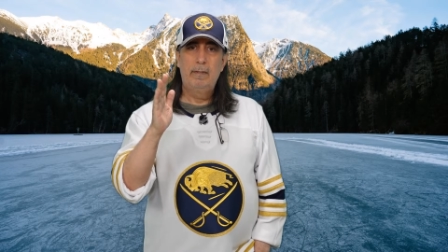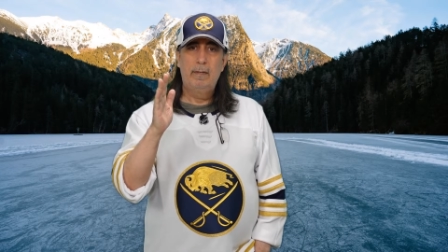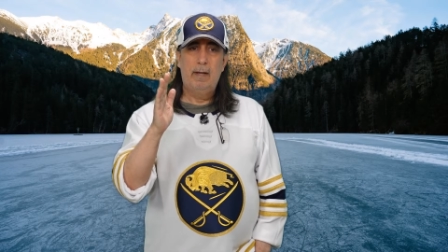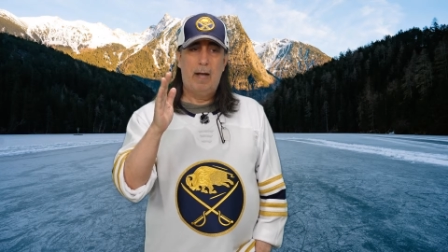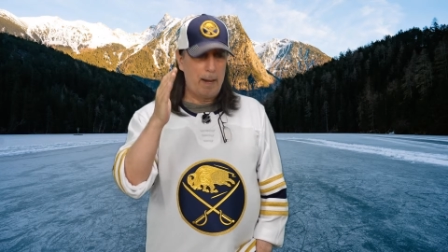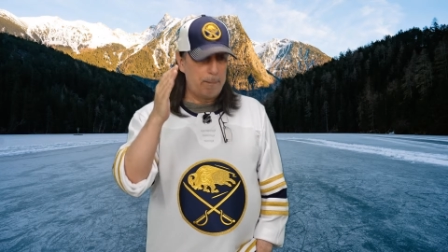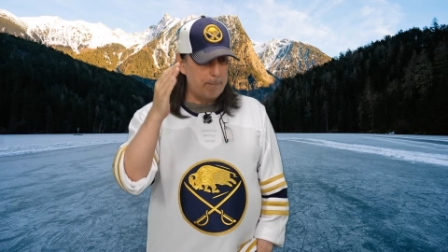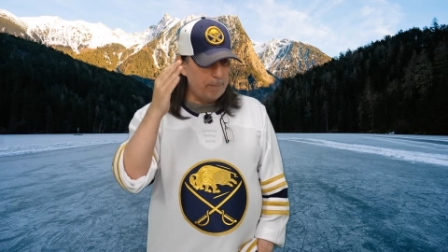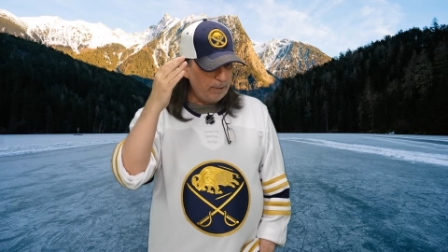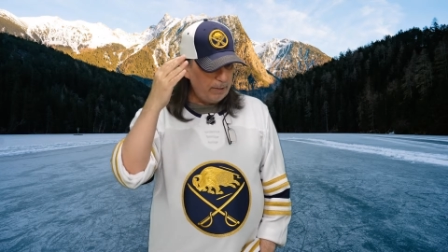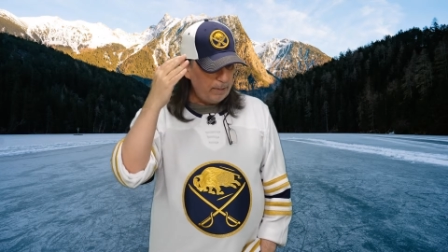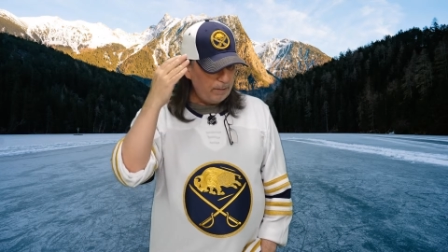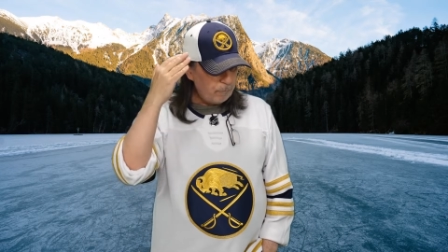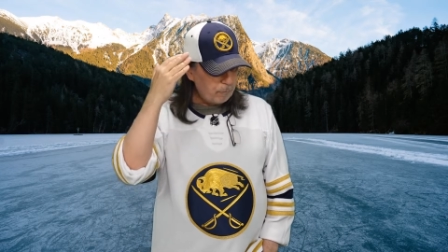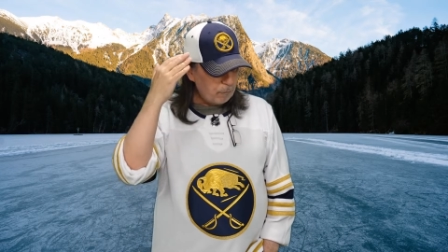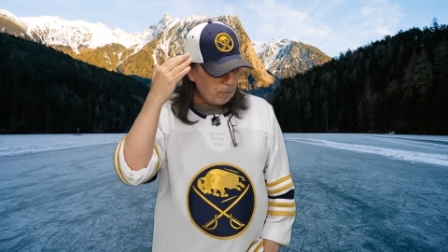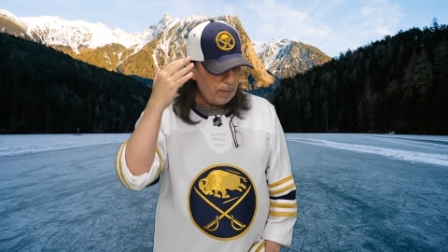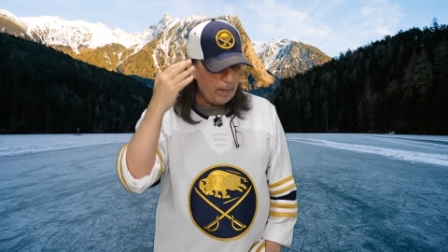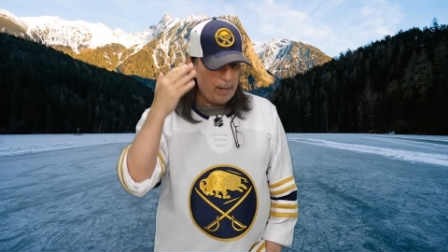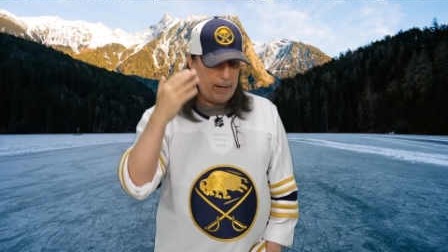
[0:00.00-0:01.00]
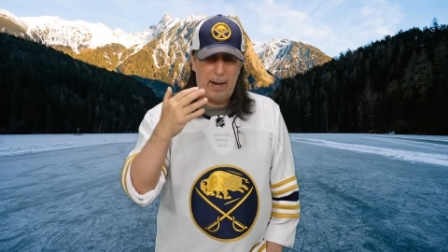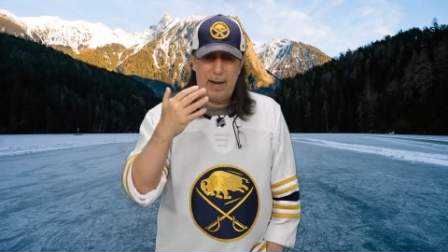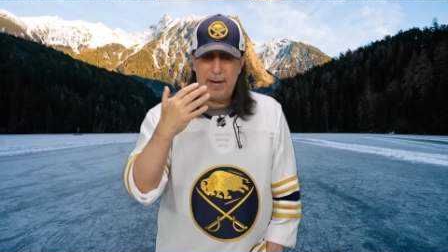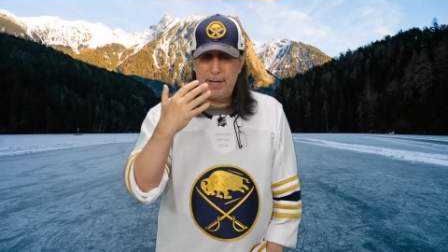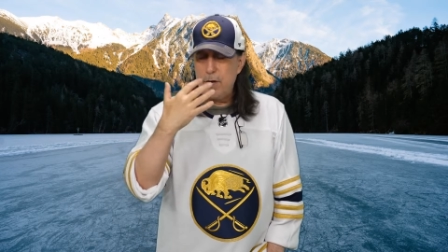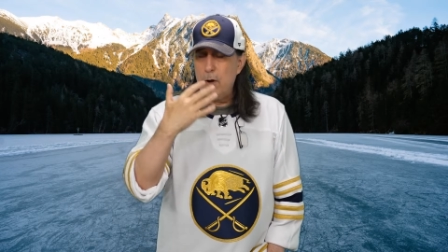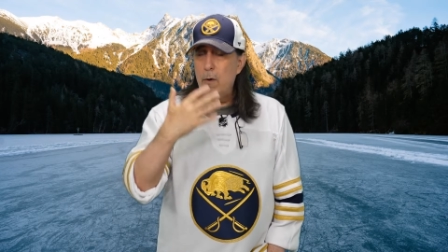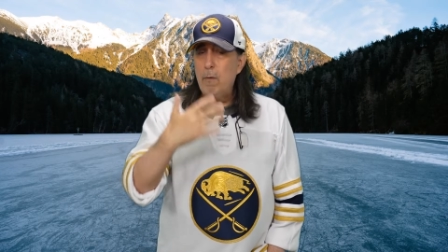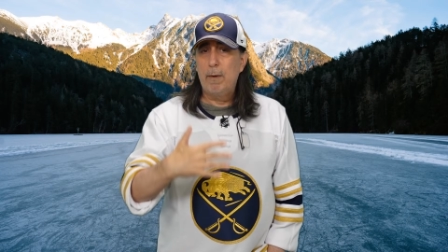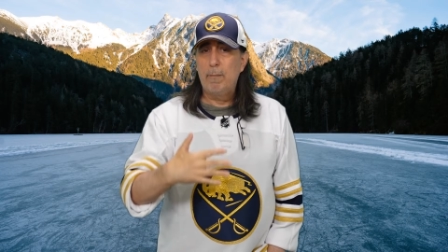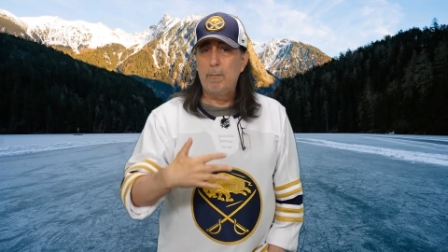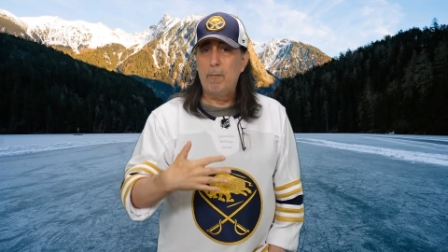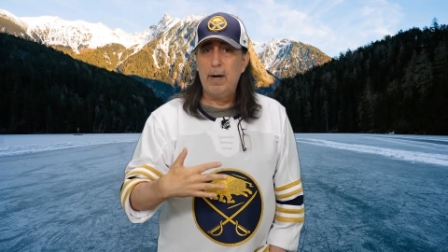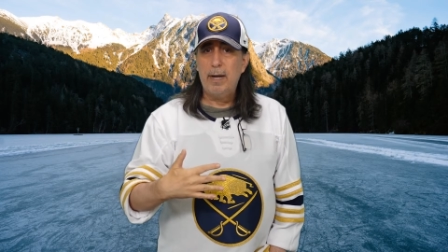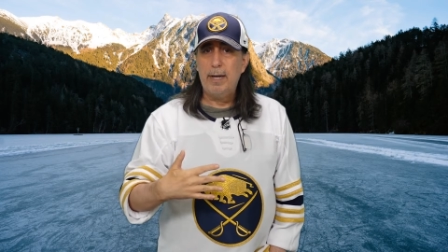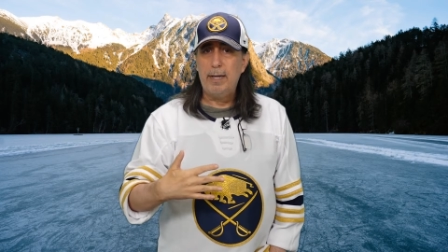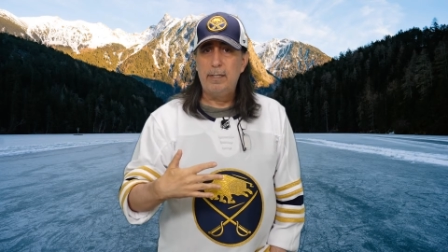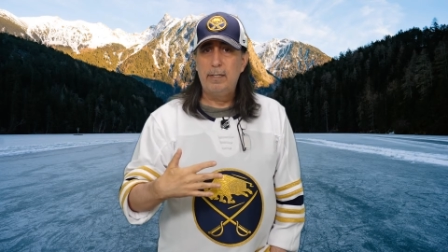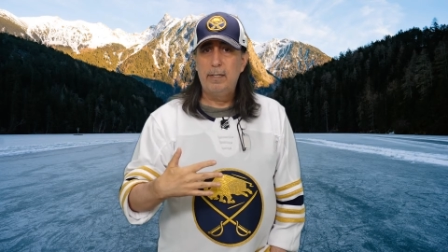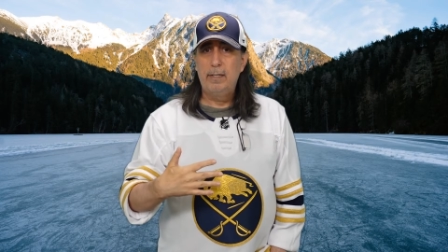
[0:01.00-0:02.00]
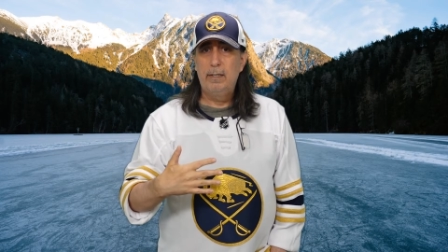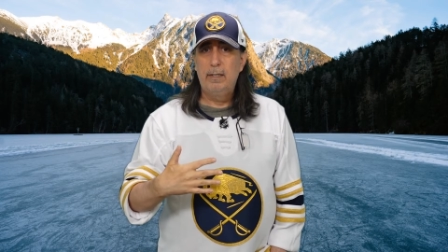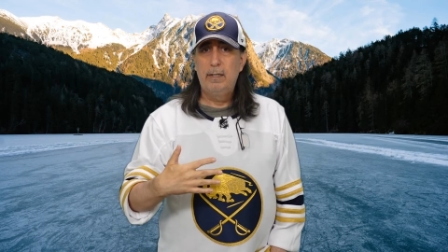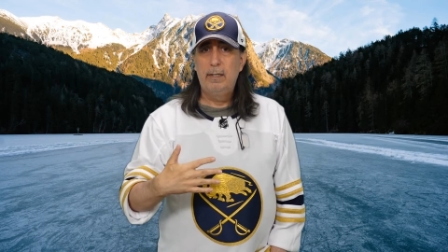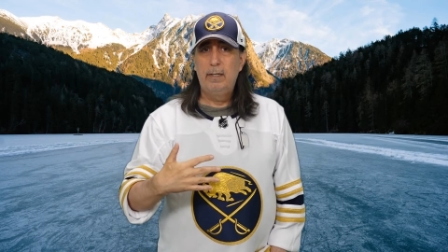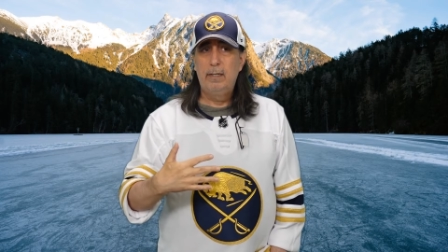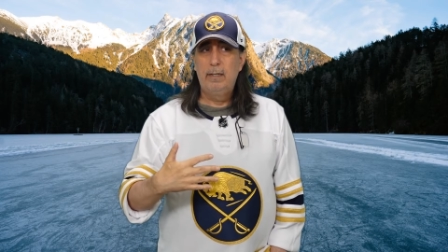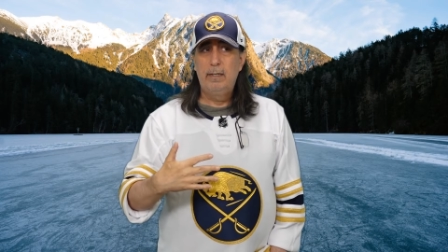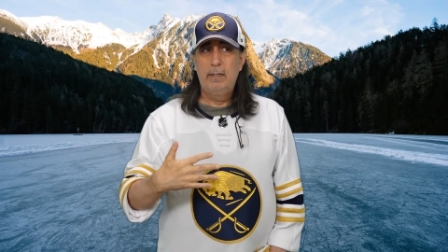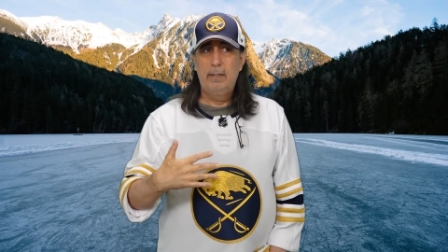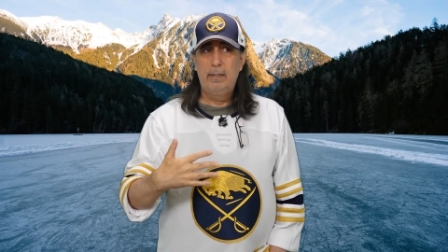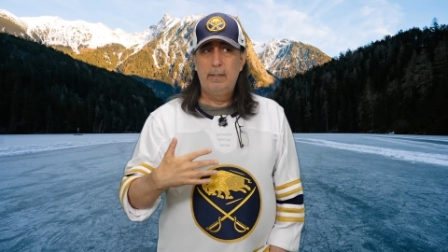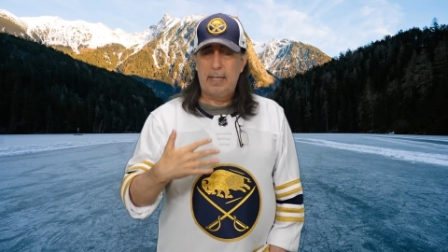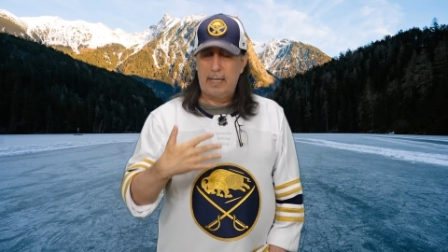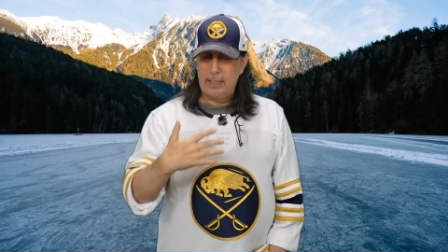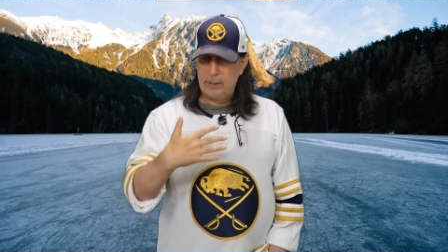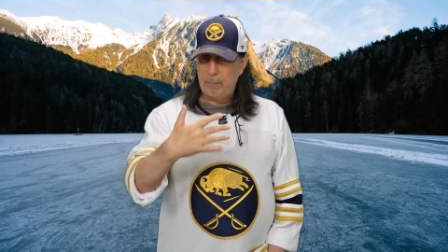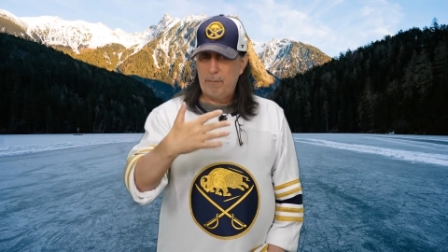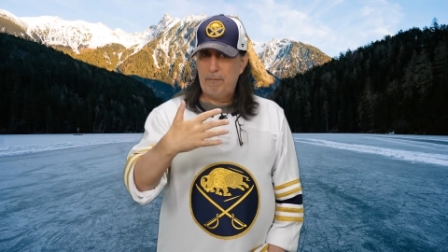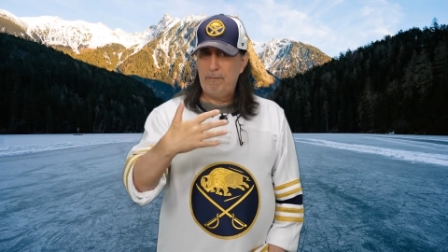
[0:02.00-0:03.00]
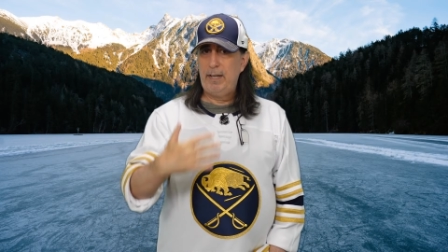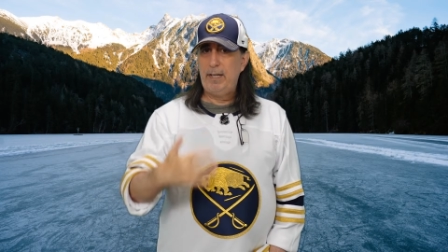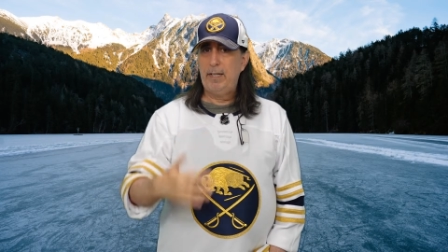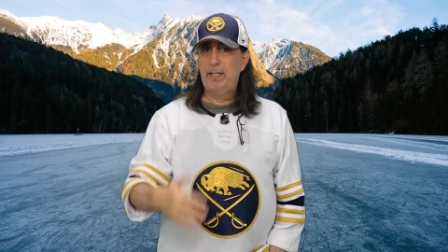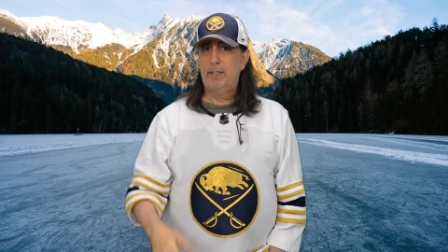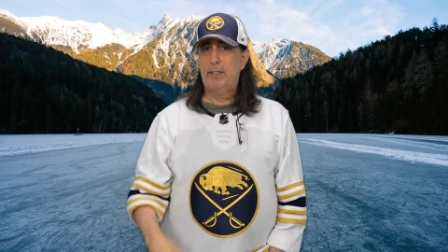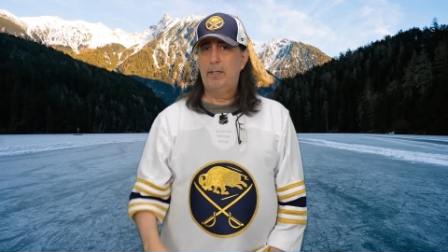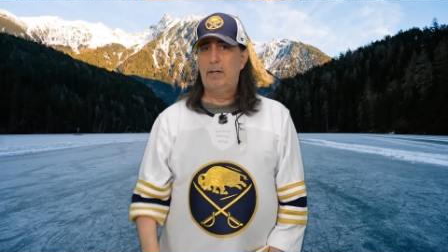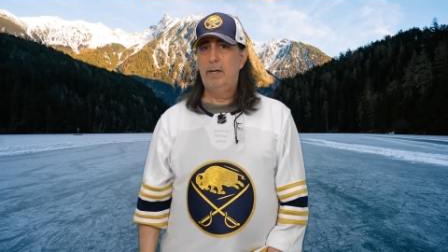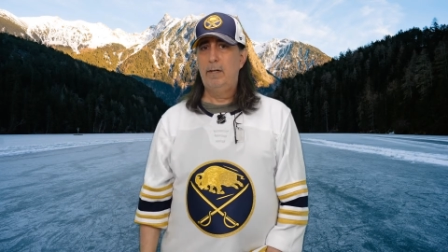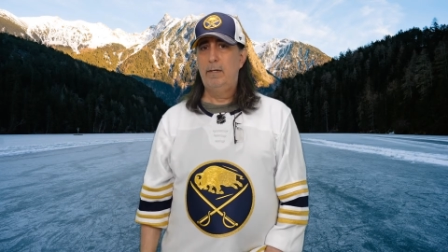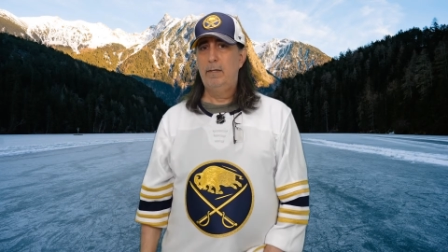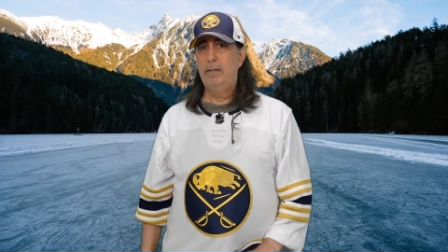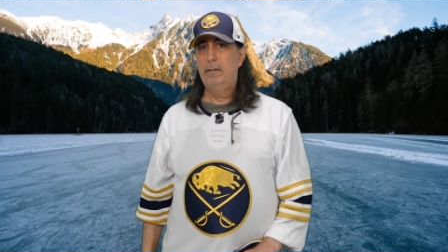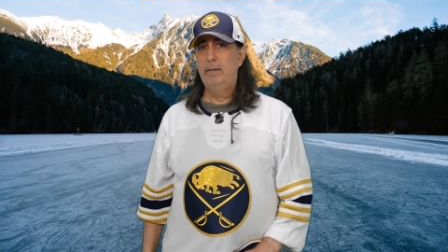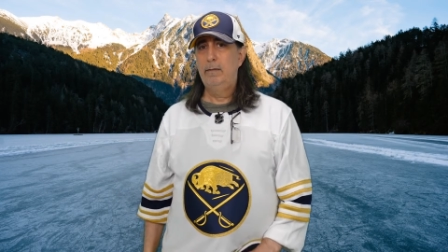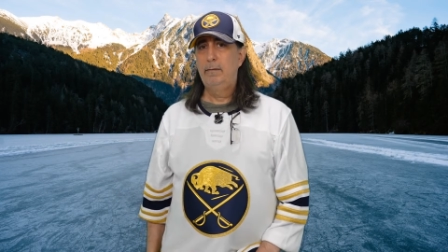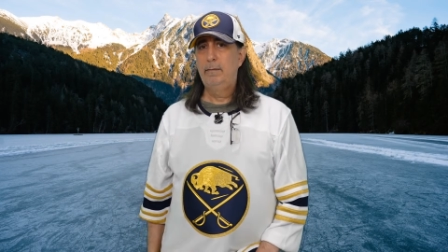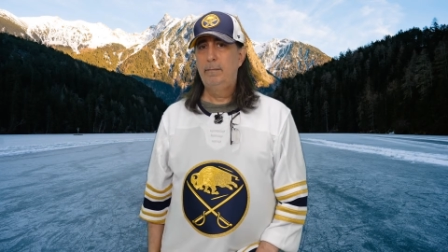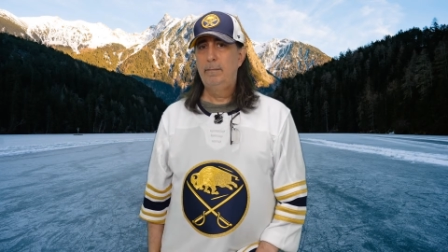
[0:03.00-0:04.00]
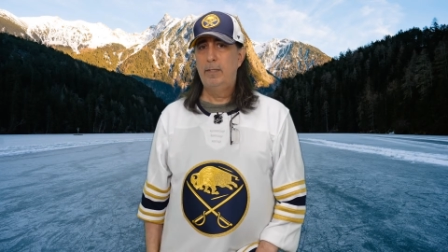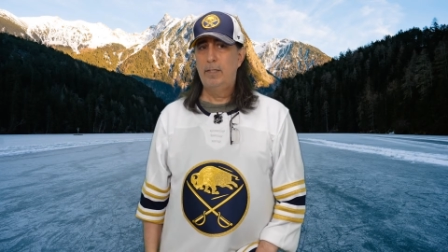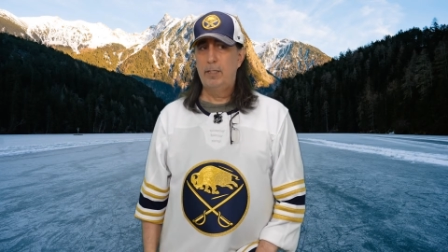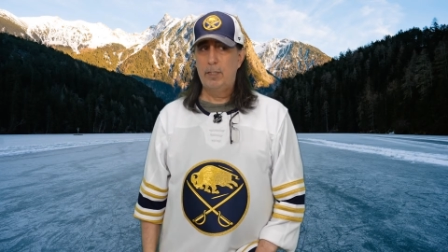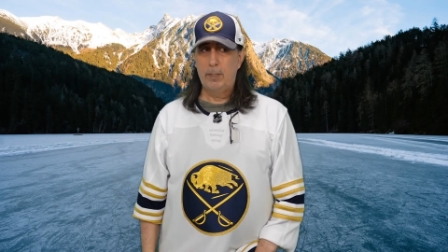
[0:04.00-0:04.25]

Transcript: I know I'm right. That's what Vegas are. It's